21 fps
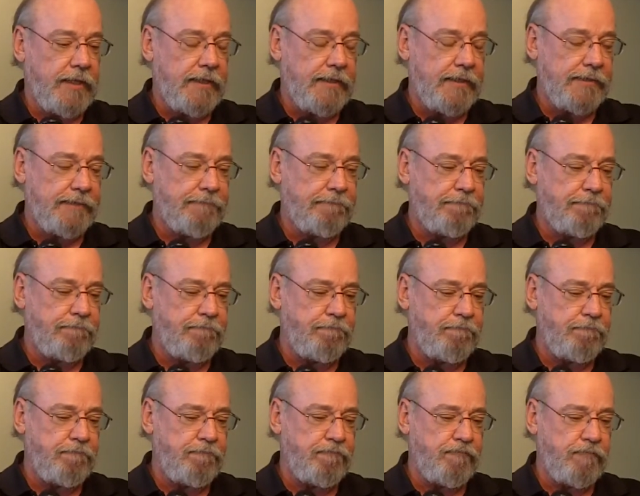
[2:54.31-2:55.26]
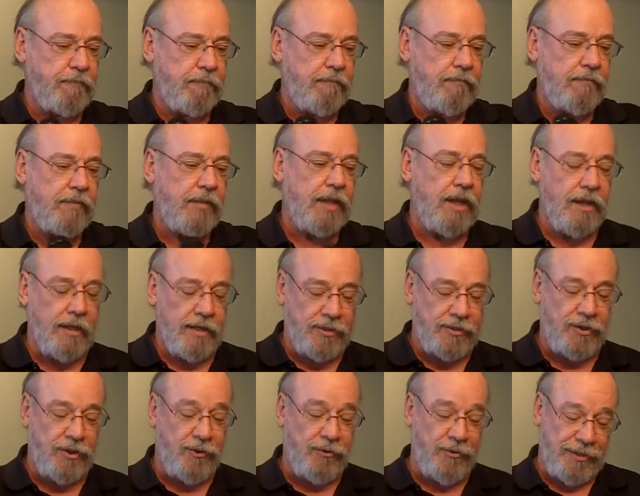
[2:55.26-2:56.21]

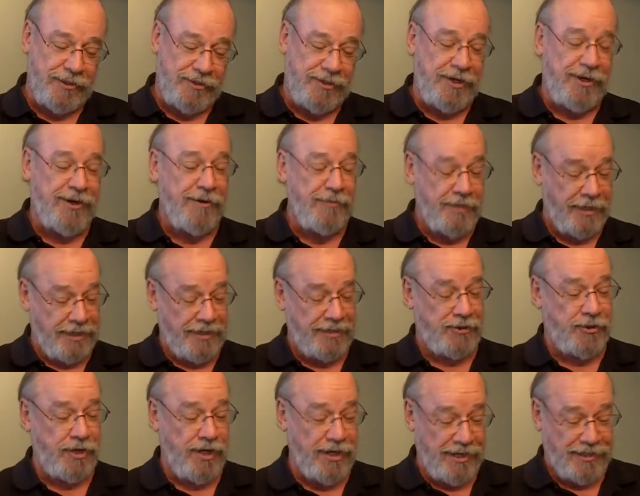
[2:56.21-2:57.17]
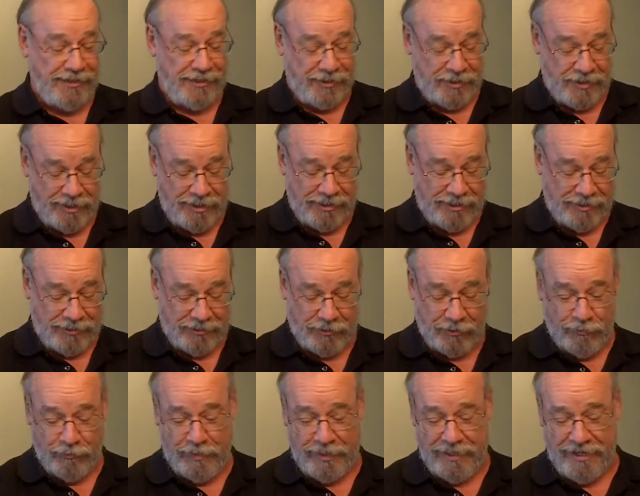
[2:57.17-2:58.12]
So when Jeremy and Jana signed it
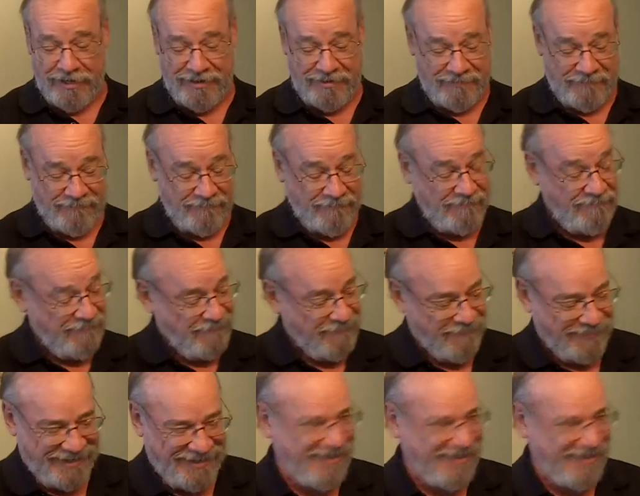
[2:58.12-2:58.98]
to me, they're